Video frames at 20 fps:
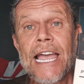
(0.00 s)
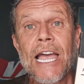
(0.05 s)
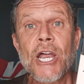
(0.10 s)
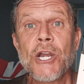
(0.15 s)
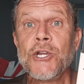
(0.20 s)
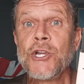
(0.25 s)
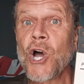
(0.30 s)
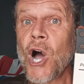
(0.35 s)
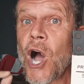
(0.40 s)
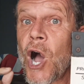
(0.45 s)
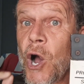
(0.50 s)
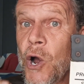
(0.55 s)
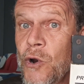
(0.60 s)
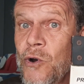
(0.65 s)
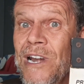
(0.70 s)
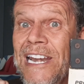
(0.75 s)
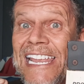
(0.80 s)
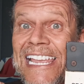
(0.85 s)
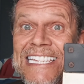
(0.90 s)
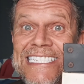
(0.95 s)
Not
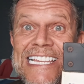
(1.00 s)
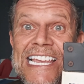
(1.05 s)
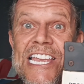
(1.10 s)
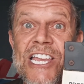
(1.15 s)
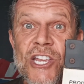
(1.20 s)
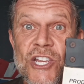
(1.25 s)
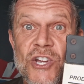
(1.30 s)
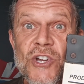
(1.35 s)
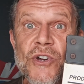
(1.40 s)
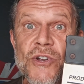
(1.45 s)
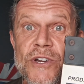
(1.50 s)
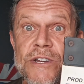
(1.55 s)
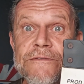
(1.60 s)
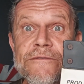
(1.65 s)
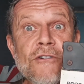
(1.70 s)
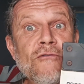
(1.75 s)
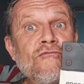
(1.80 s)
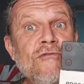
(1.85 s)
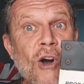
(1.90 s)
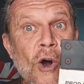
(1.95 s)
only is it good
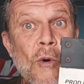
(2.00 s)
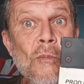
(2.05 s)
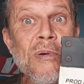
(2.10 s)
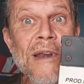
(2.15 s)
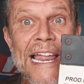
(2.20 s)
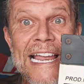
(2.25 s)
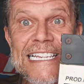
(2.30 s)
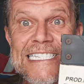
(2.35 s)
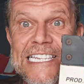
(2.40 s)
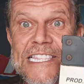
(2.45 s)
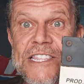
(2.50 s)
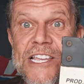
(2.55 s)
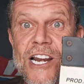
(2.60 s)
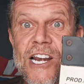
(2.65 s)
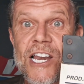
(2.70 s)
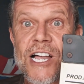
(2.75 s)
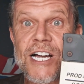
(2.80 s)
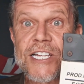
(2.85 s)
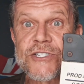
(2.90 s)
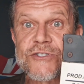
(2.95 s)
for role plays in the
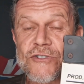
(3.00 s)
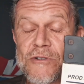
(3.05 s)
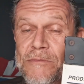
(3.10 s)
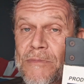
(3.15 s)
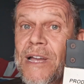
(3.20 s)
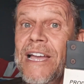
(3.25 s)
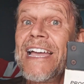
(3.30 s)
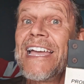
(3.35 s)
classroom,